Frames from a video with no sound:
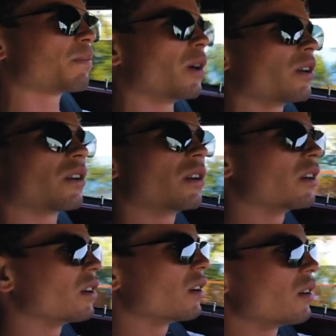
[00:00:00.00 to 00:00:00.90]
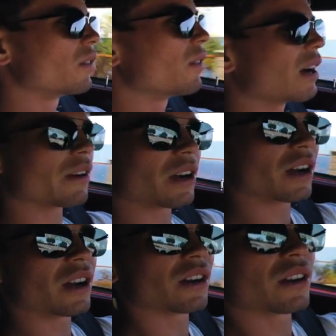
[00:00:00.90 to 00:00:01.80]
spot where
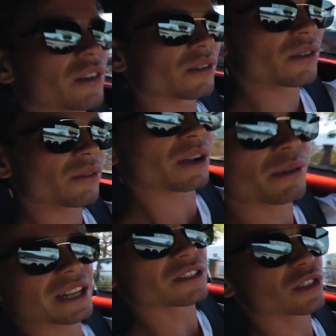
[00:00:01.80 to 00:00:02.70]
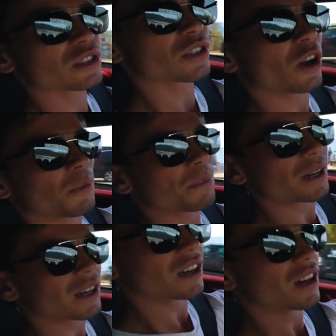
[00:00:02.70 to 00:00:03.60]
uh, where we can stop
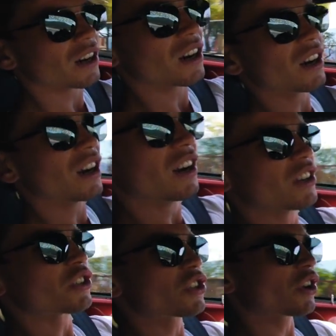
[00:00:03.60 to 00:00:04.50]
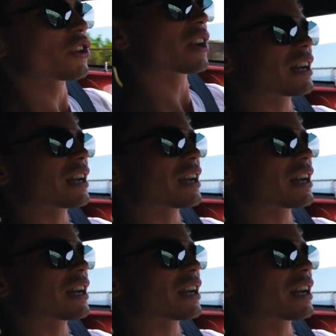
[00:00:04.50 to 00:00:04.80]
and show you